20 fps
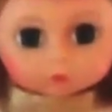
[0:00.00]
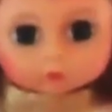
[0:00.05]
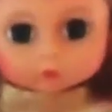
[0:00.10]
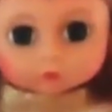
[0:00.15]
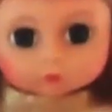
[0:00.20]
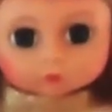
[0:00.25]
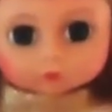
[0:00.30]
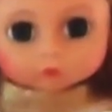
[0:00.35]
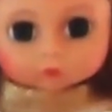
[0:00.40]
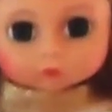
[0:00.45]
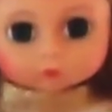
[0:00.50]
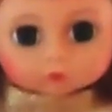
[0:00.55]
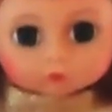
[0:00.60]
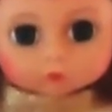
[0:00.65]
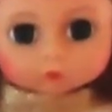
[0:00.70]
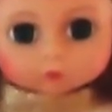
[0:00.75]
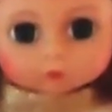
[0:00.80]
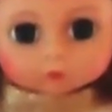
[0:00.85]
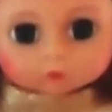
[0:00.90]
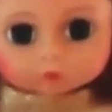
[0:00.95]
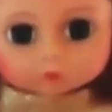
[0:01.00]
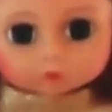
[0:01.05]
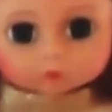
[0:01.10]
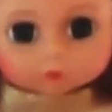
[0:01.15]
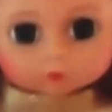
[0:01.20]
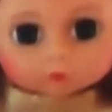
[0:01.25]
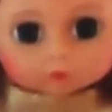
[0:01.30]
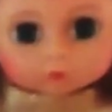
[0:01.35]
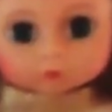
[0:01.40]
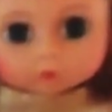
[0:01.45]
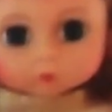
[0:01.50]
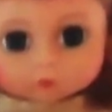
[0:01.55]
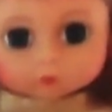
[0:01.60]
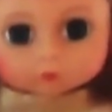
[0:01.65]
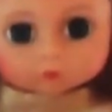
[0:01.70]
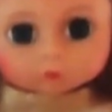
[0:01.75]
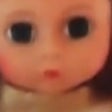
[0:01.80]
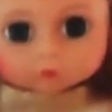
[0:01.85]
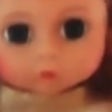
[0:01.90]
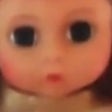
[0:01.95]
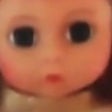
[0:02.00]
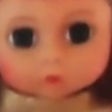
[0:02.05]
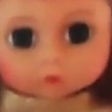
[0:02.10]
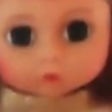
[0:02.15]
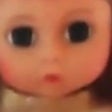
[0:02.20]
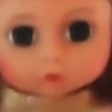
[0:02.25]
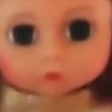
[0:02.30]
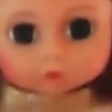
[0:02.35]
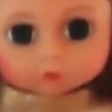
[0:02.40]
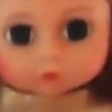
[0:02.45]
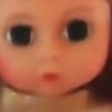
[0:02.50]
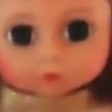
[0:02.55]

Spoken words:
made years and years and